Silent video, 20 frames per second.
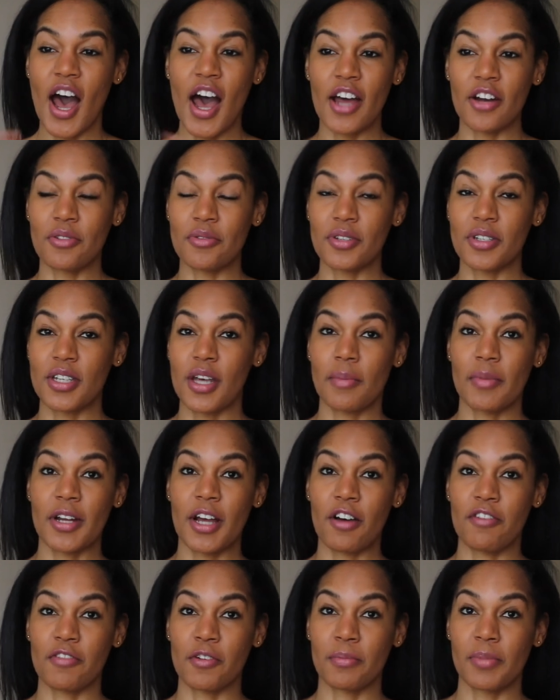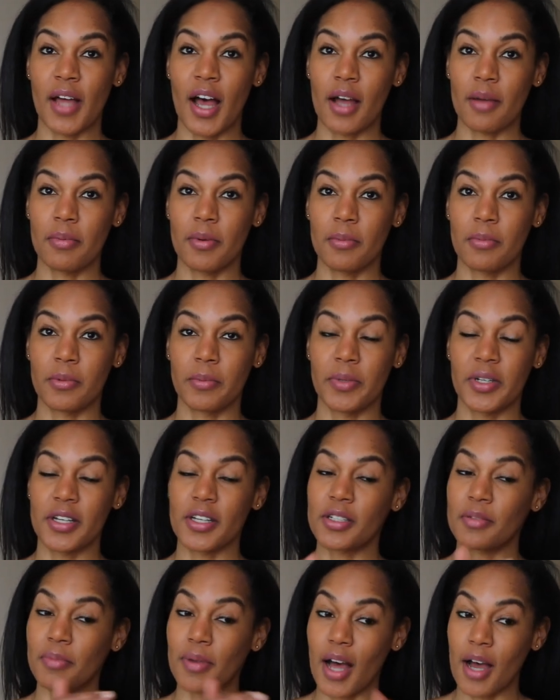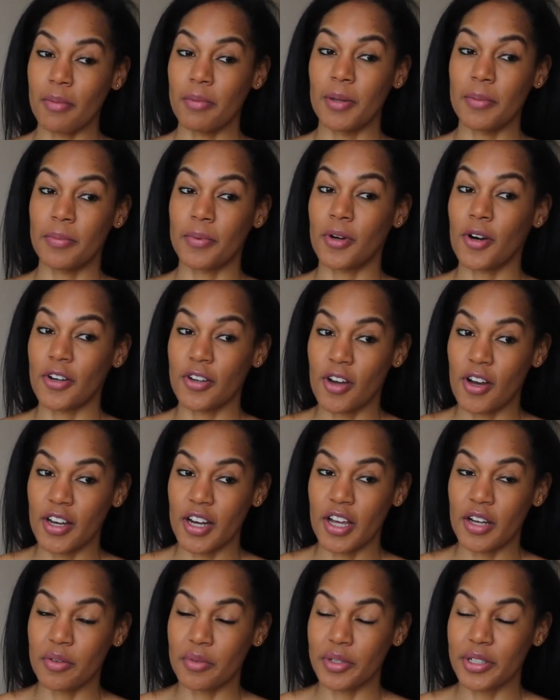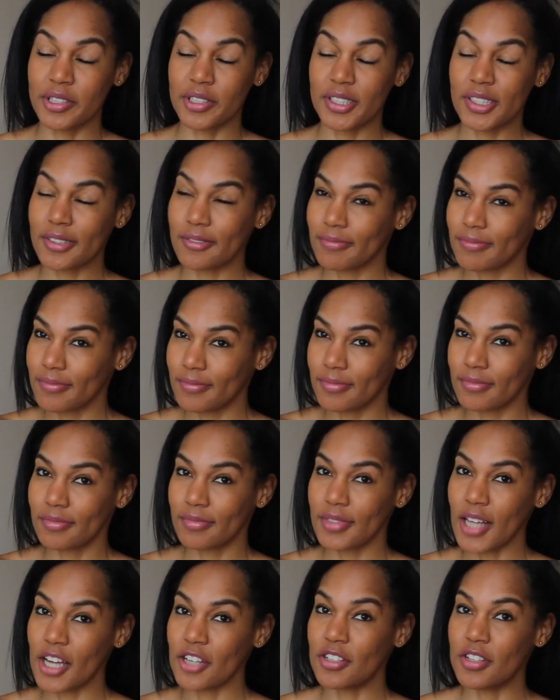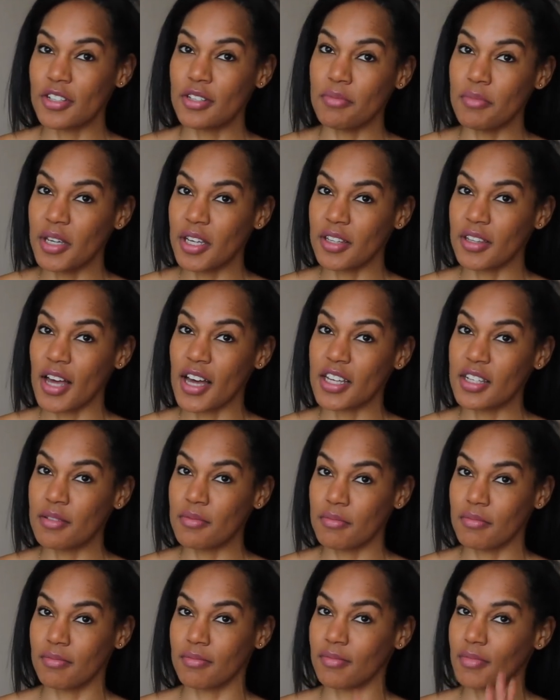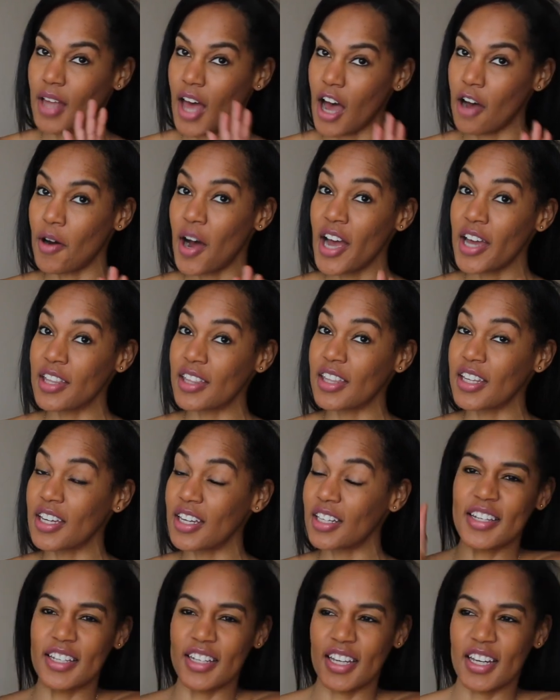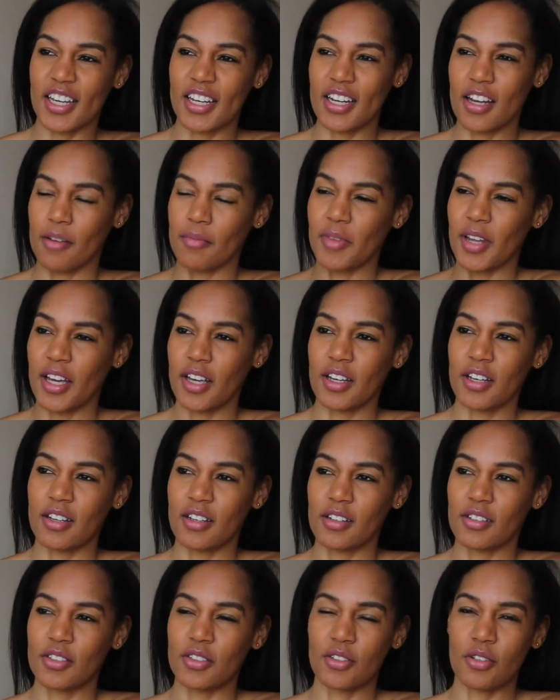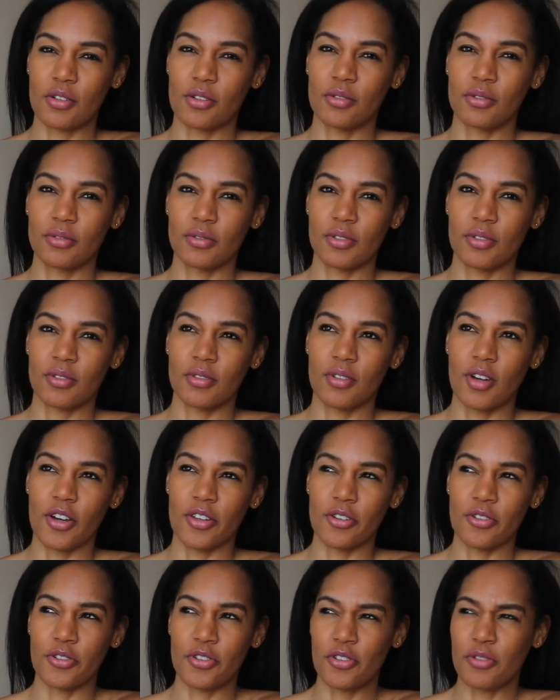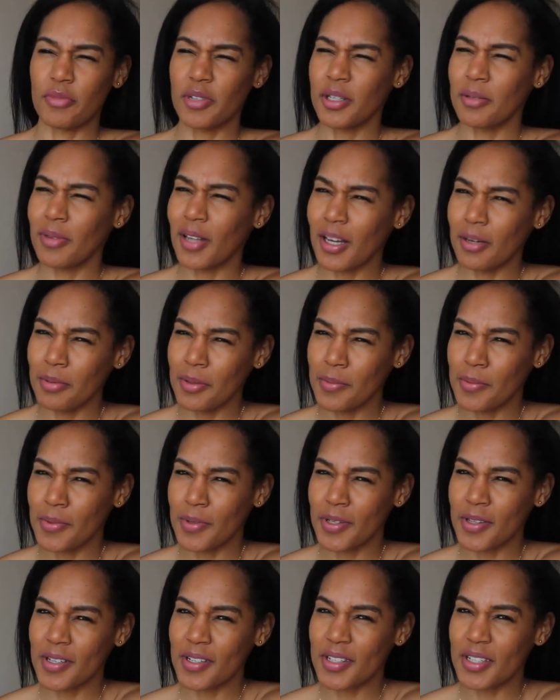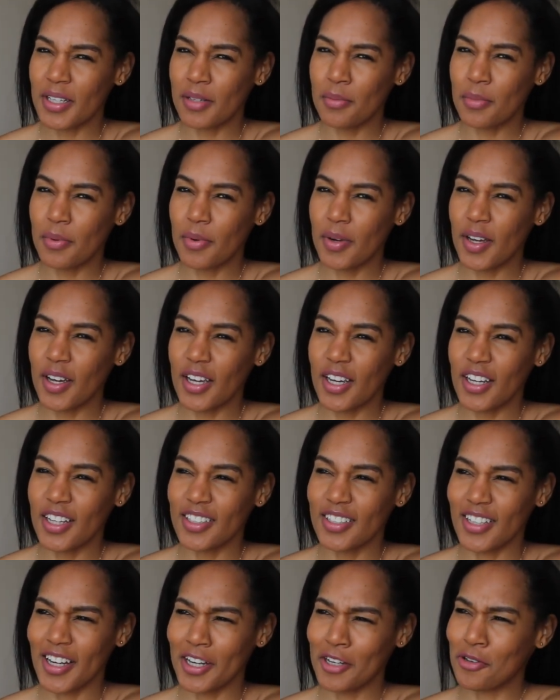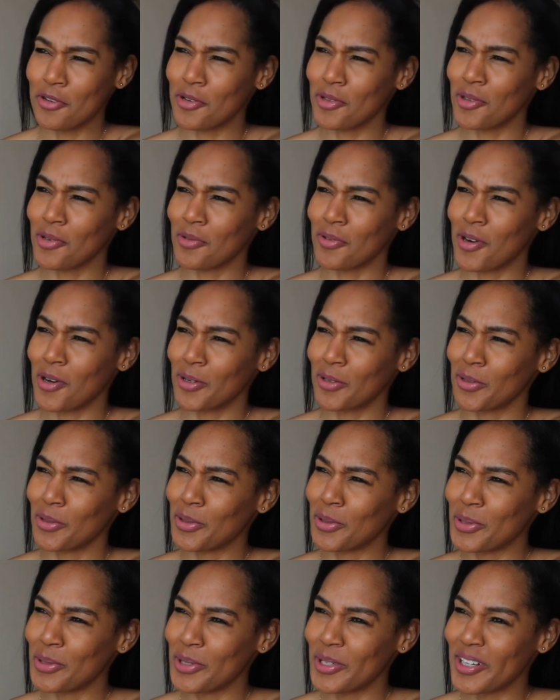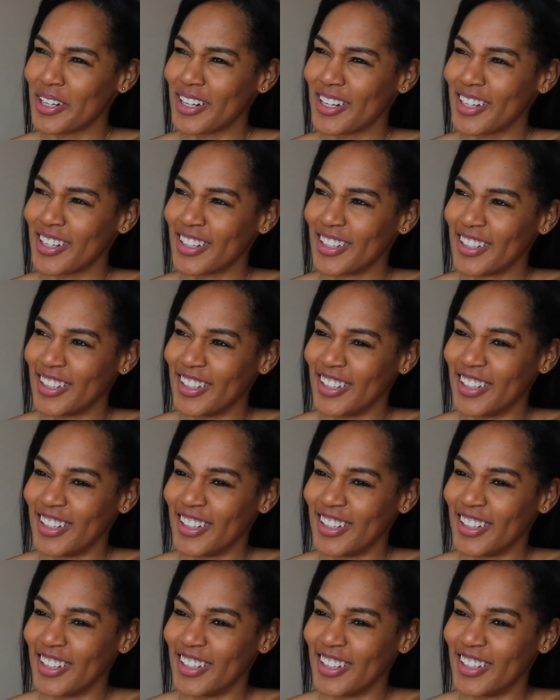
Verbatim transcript: I don't sub it out for black people because black people are not N-words. That's just me. That's how I think. As a kid, I'm like, so are there too many black people on the subway? Did I go out the wrong door?